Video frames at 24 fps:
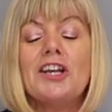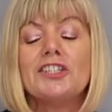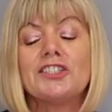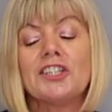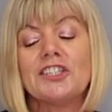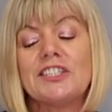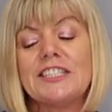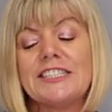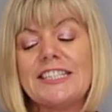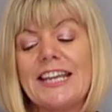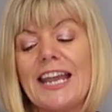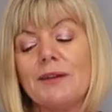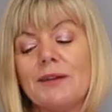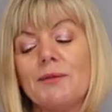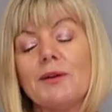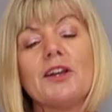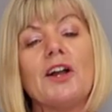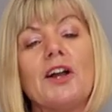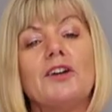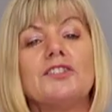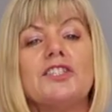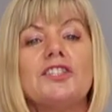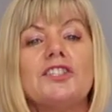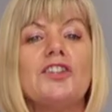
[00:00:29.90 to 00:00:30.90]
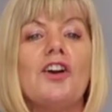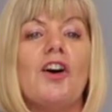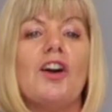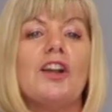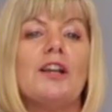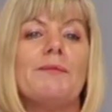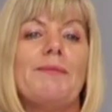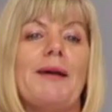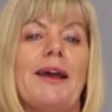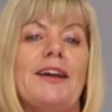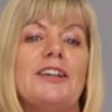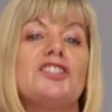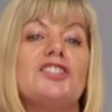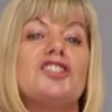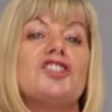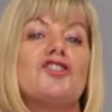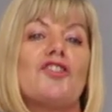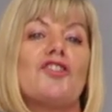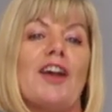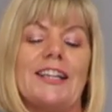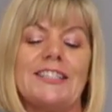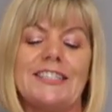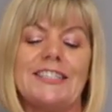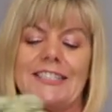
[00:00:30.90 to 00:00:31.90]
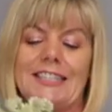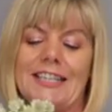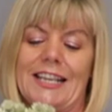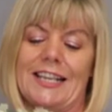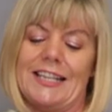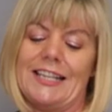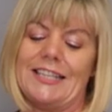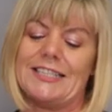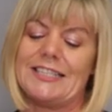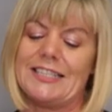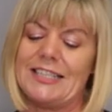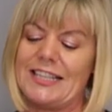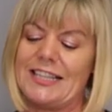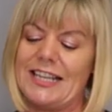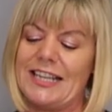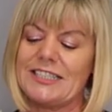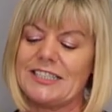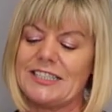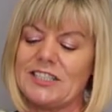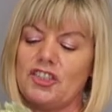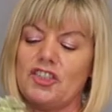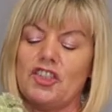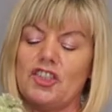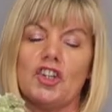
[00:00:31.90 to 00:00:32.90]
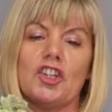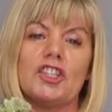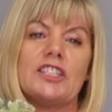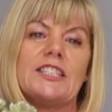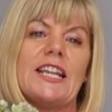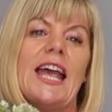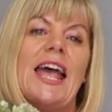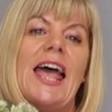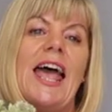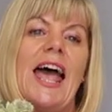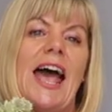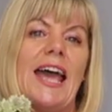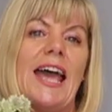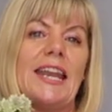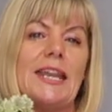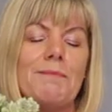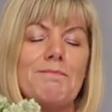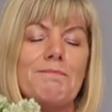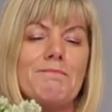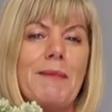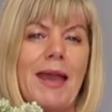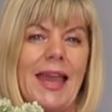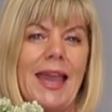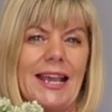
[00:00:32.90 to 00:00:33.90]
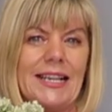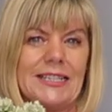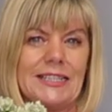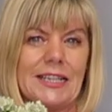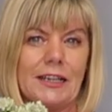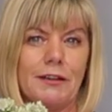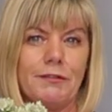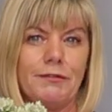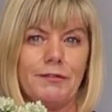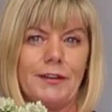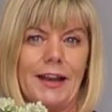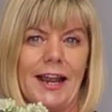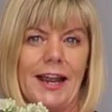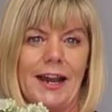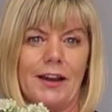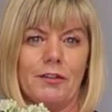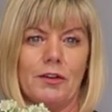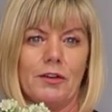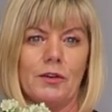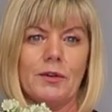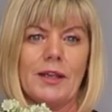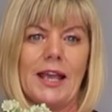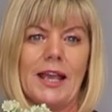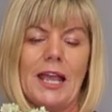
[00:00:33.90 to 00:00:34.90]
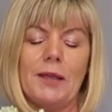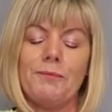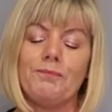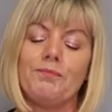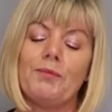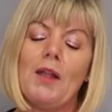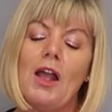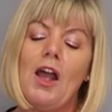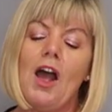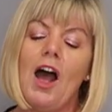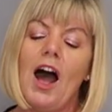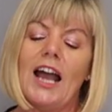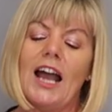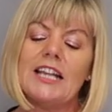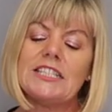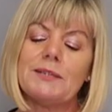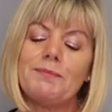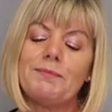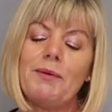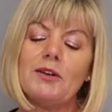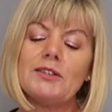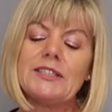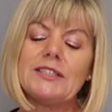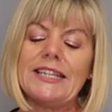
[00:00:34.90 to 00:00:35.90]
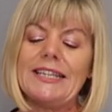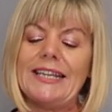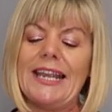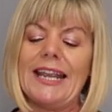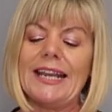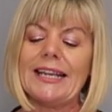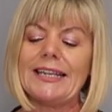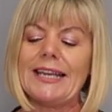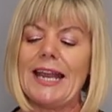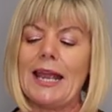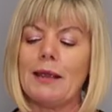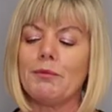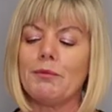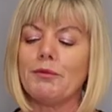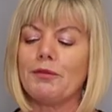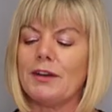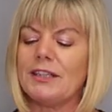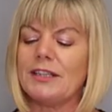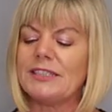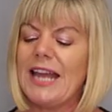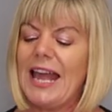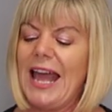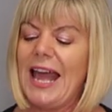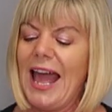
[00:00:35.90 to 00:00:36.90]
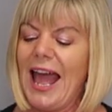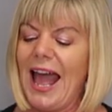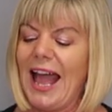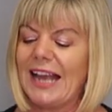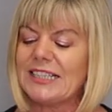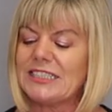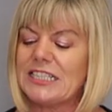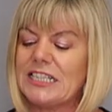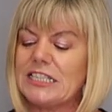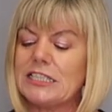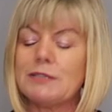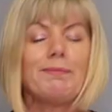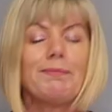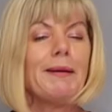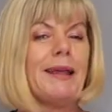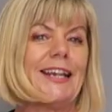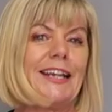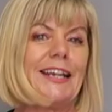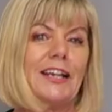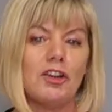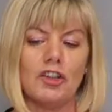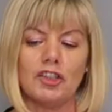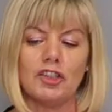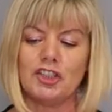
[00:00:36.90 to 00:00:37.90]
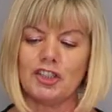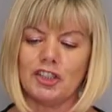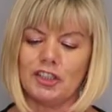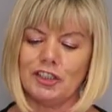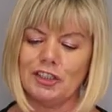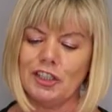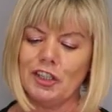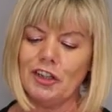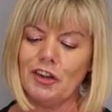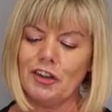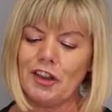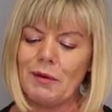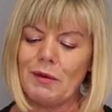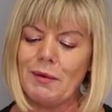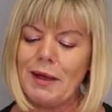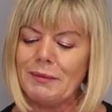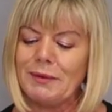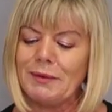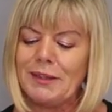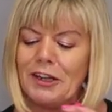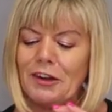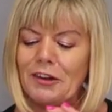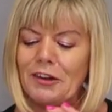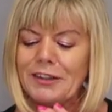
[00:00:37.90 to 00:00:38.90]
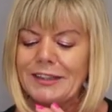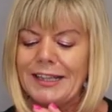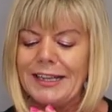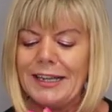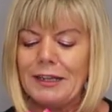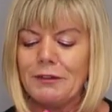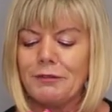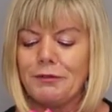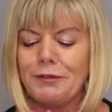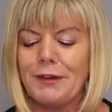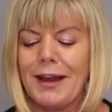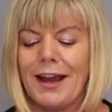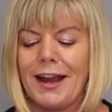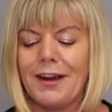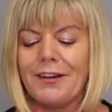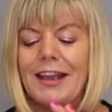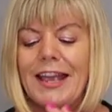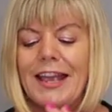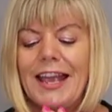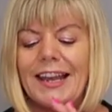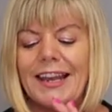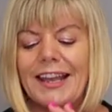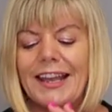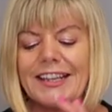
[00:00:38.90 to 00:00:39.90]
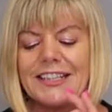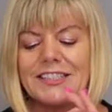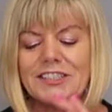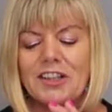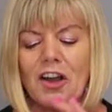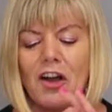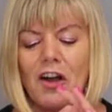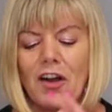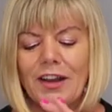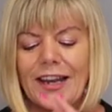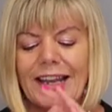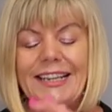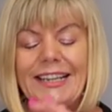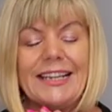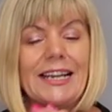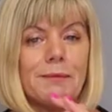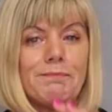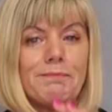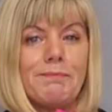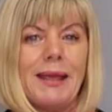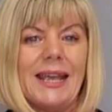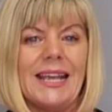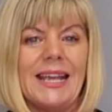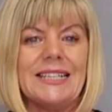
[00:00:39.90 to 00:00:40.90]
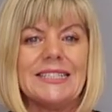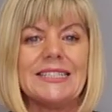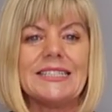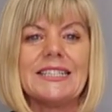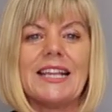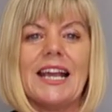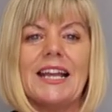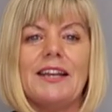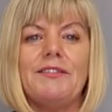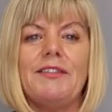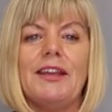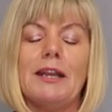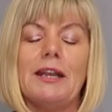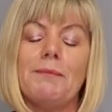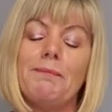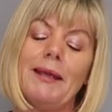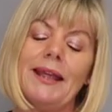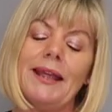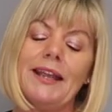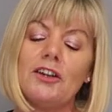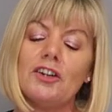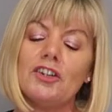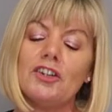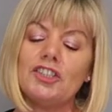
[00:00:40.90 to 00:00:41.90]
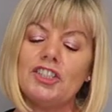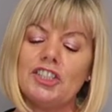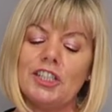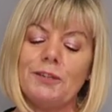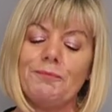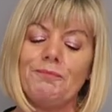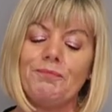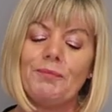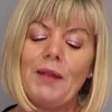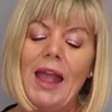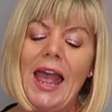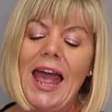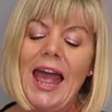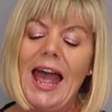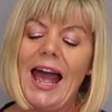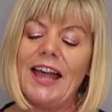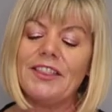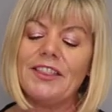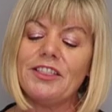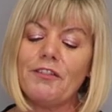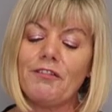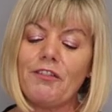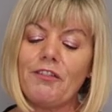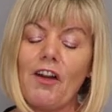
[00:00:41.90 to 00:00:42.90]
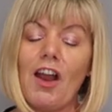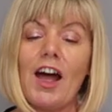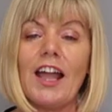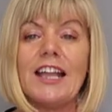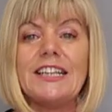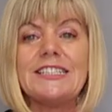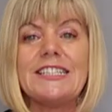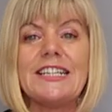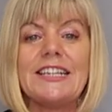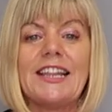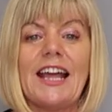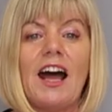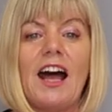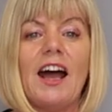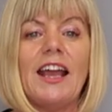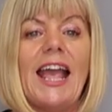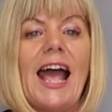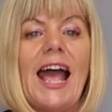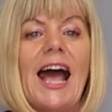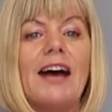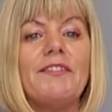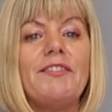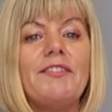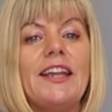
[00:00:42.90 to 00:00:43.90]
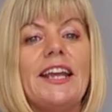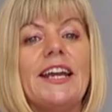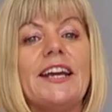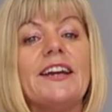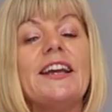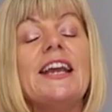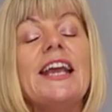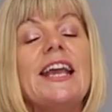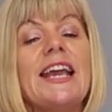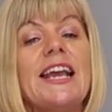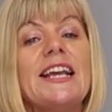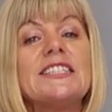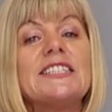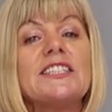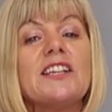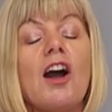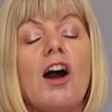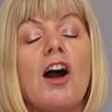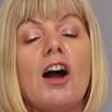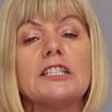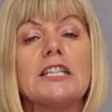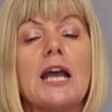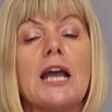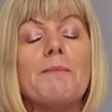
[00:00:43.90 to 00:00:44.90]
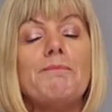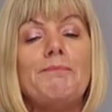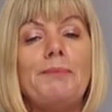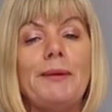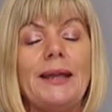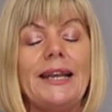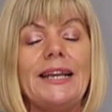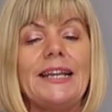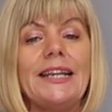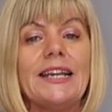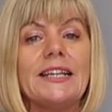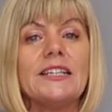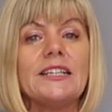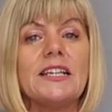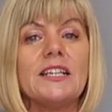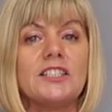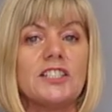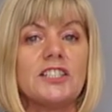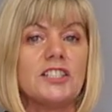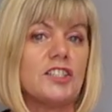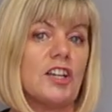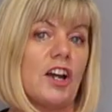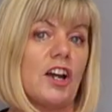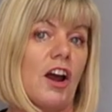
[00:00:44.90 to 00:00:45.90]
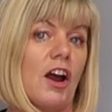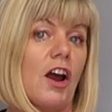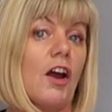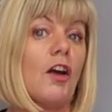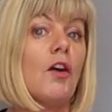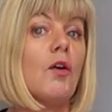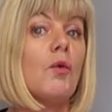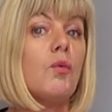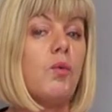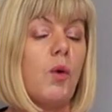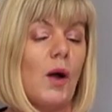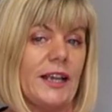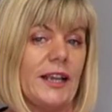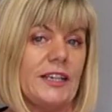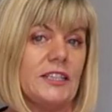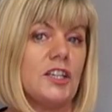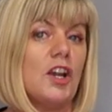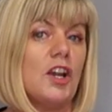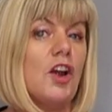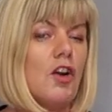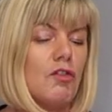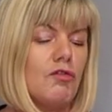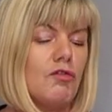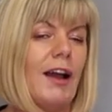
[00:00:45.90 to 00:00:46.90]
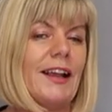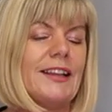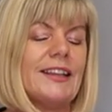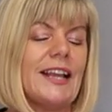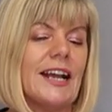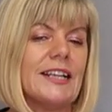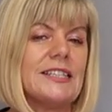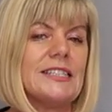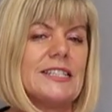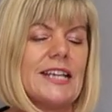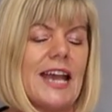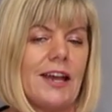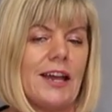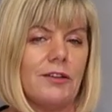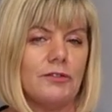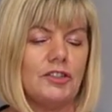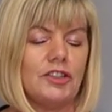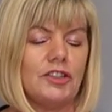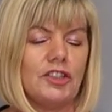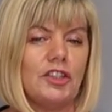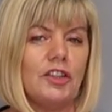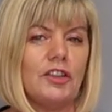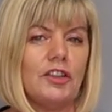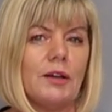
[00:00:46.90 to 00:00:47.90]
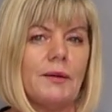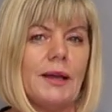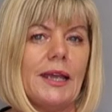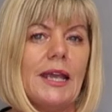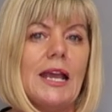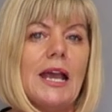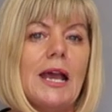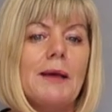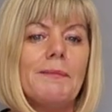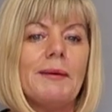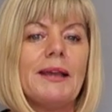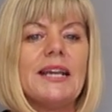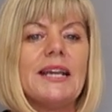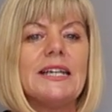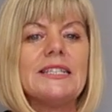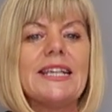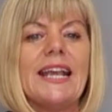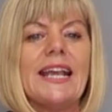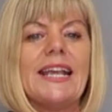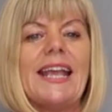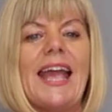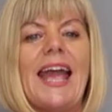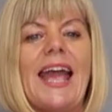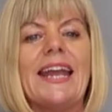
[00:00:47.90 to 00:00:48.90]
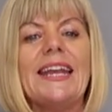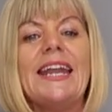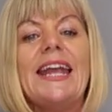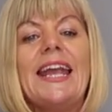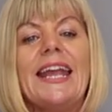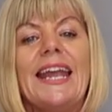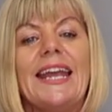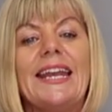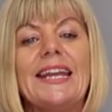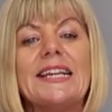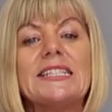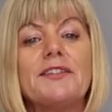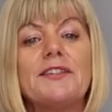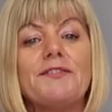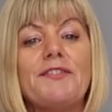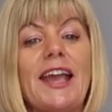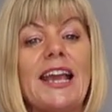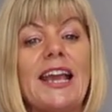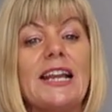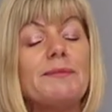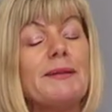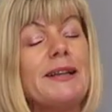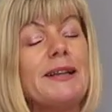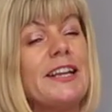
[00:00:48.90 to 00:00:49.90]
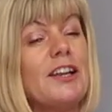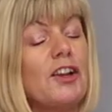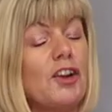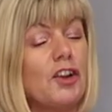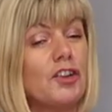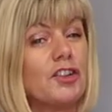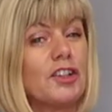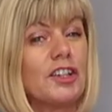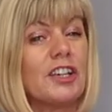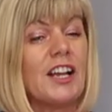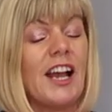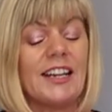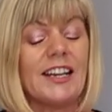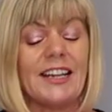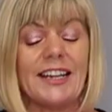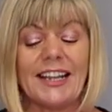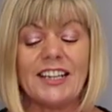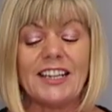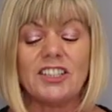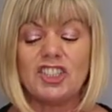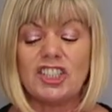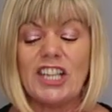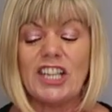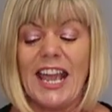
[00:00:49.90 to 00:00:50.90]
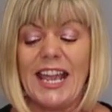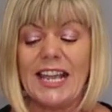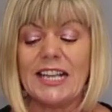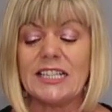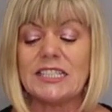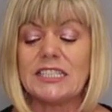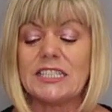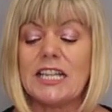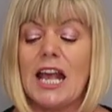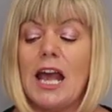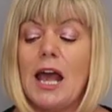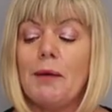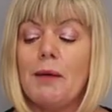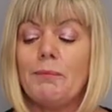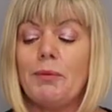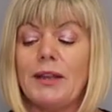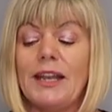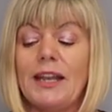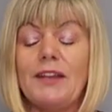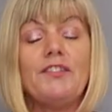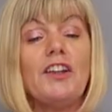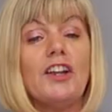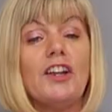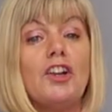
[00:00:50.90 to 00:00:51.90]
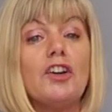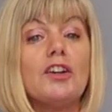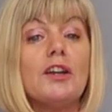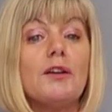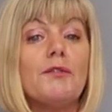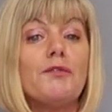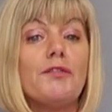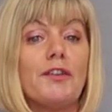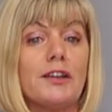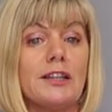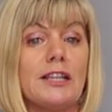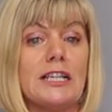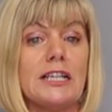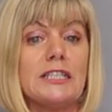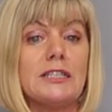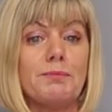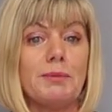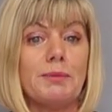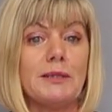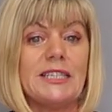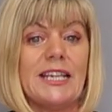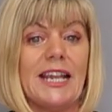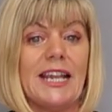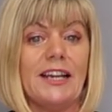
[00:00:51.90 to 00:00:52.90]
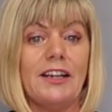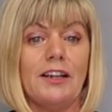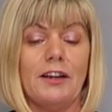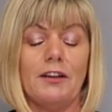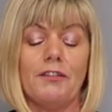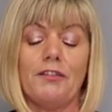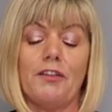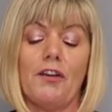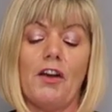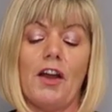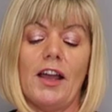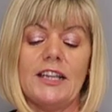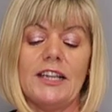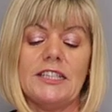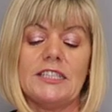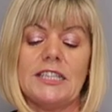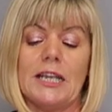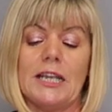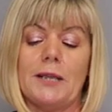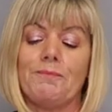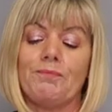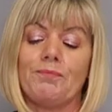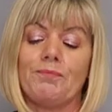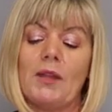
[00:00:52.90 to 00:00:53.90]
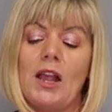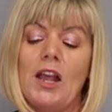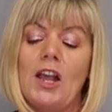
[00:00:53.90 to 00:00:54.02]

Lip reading: So today we're going to talk about Astrantia. Isn't this just an amazing flower, okay? I suppose the nickname for it, Hattie's Pin Cushion. You know that way when you look at the little flower, like it's all like little pins kind of in a pin cushion. And the variety that I have here is called Billion Star White. Write that down, do you know that way? Because again, it is available in other kind of like shades, but if you're looking for this particular variety.